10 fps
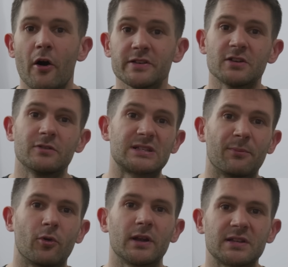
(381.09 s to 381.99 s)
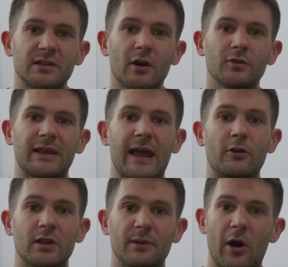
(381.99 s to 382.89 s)
Also, it's important to note that
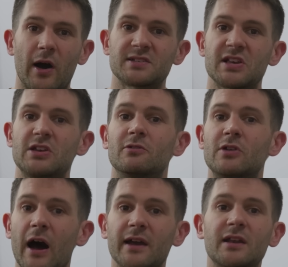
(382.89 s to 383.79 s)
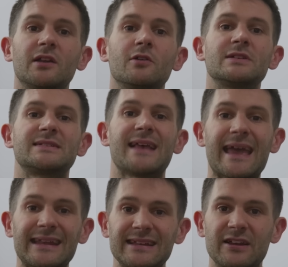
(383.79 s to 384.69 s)
out of the box, you're not gonna notice
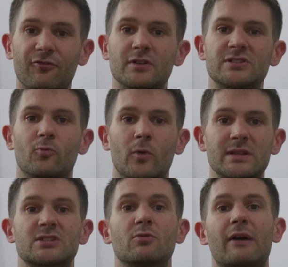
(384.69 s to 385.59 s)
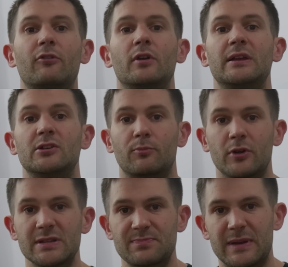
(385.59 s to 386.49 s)
any difference whatsoever in your print